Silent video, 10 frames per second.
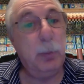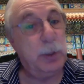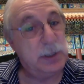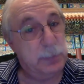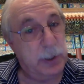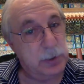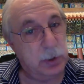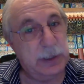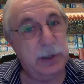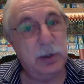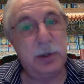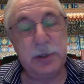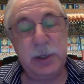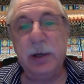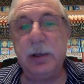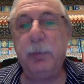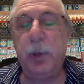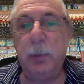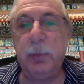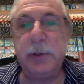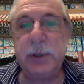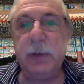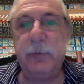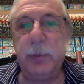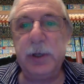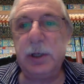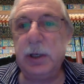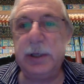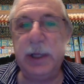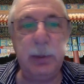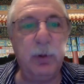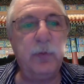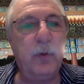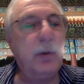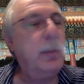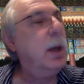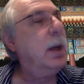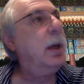but Spencer later decided to publish the information in table form